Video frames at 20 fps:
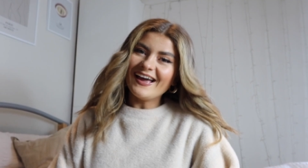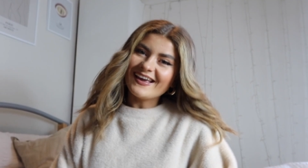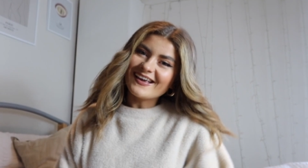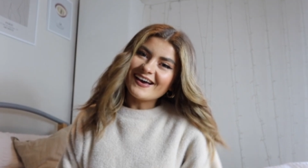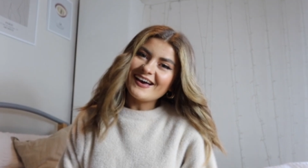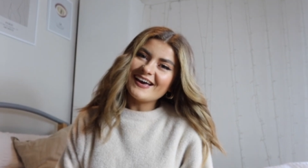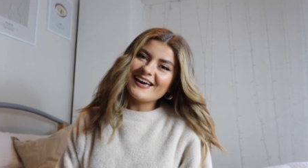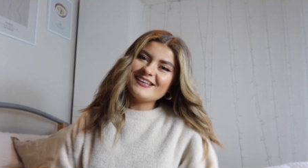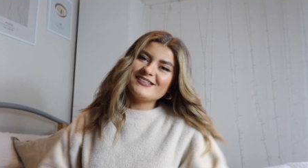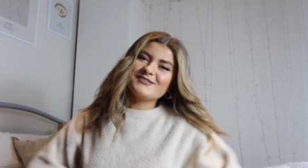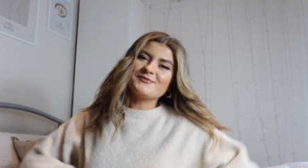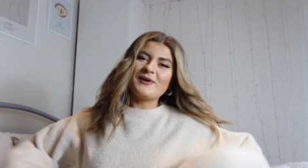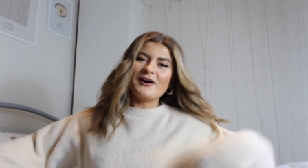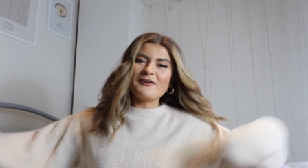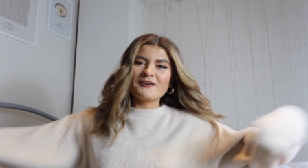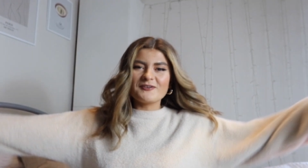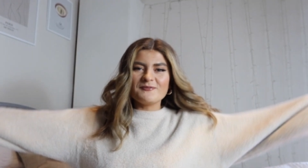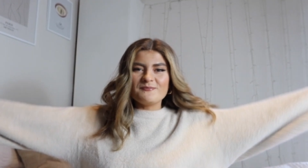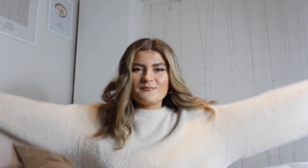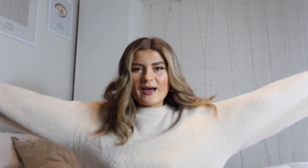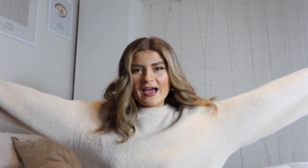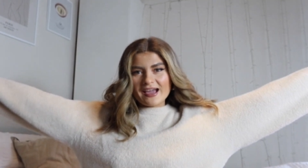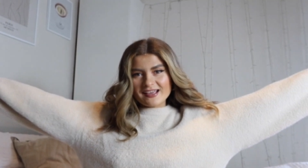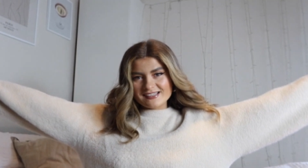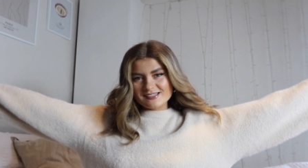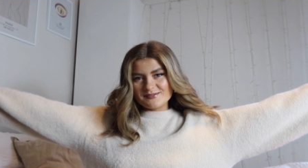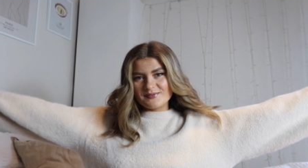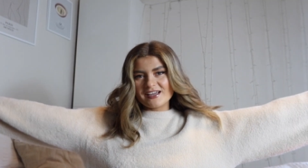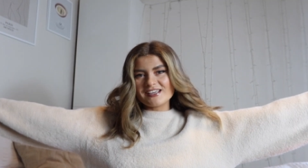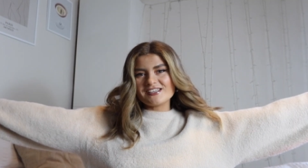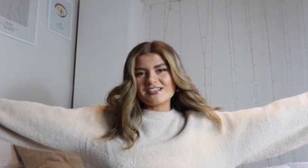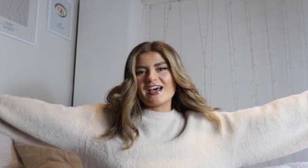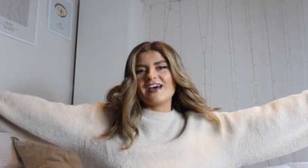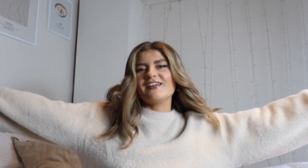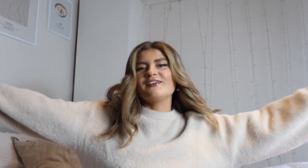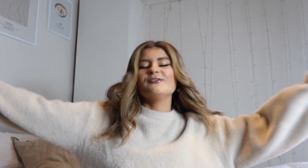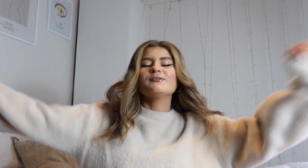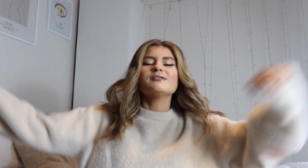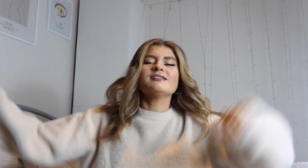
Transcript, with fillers: Hi guys, welcome back to my channel.